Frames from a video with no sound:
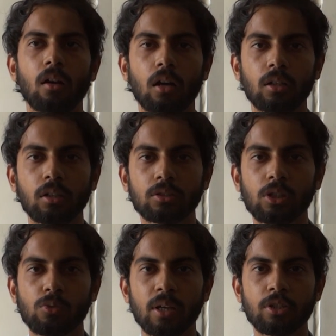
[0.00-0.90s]
Another
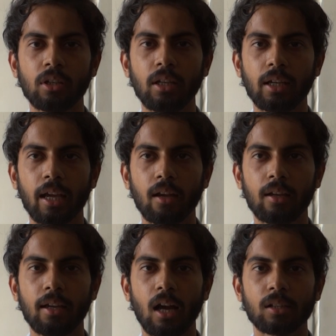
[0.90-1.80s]
situation
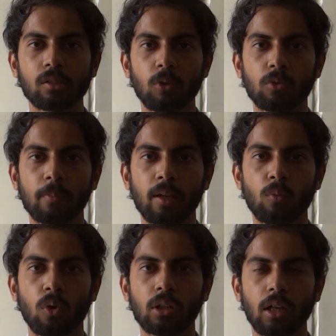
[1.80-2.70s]
he asked about me
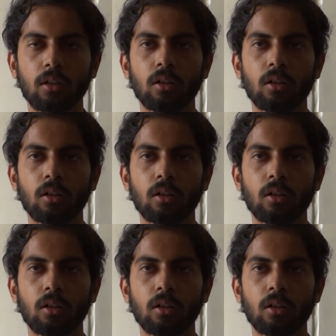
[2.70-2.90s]
what